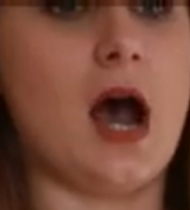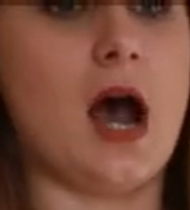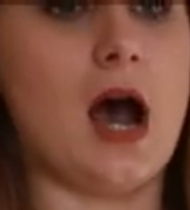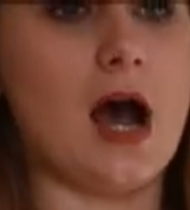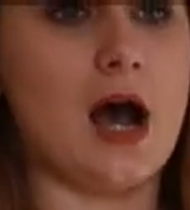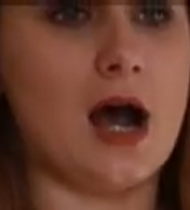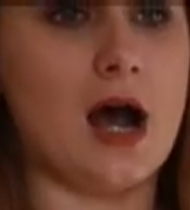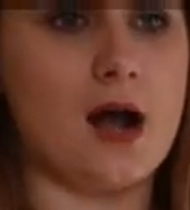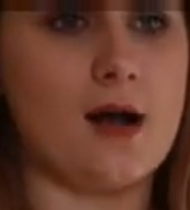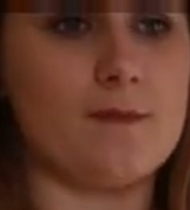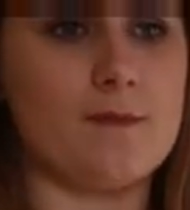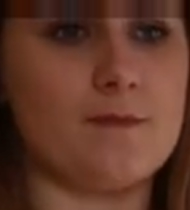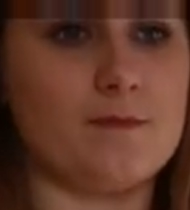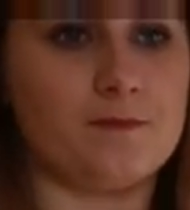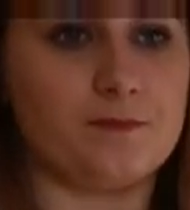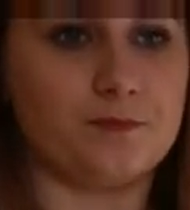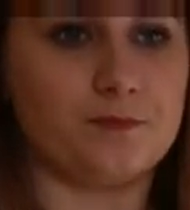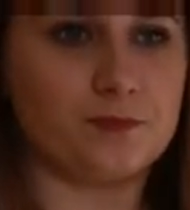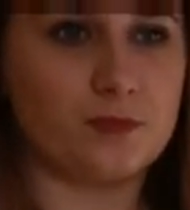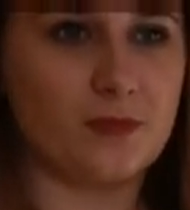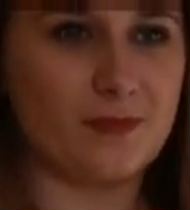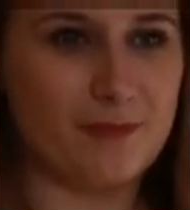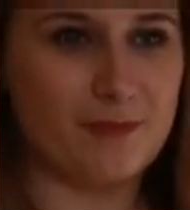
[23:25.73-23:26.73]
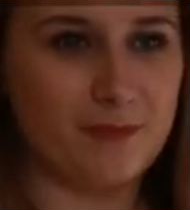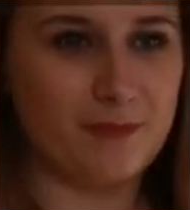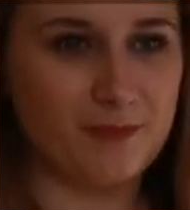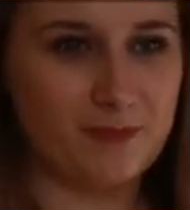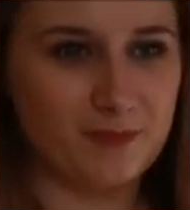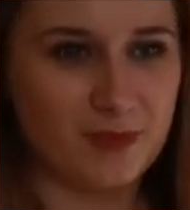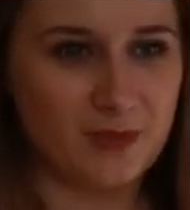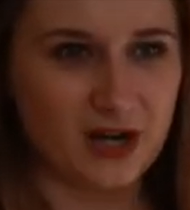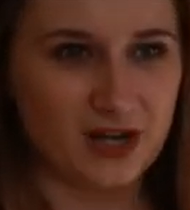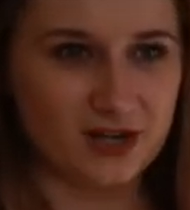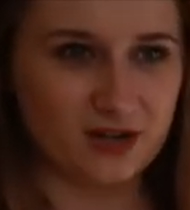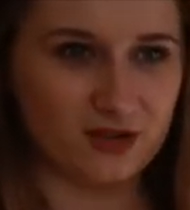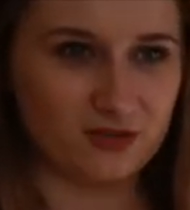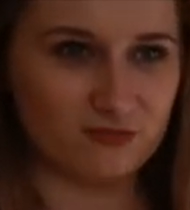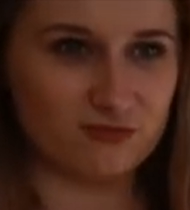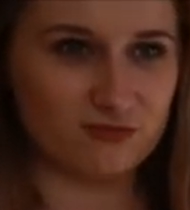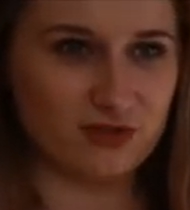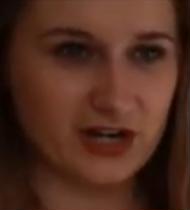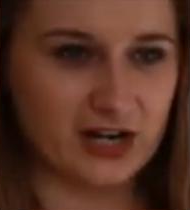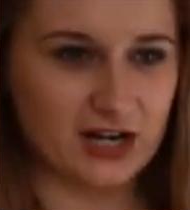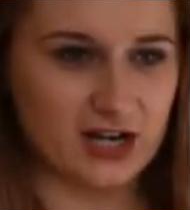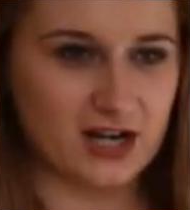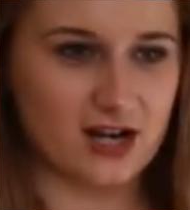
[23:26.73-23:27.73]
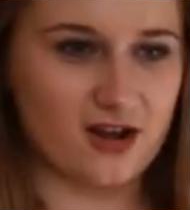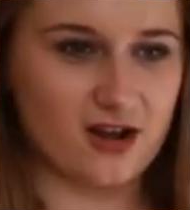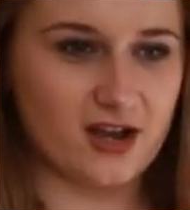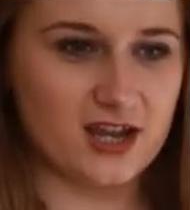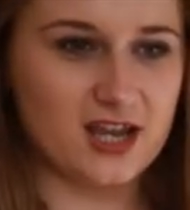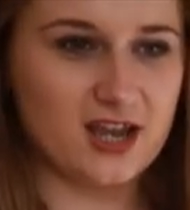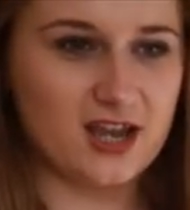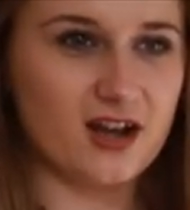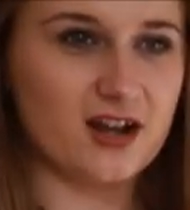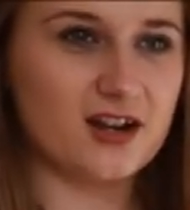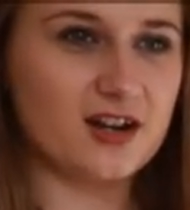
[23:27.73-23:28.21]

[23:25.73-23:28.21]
and I really like it.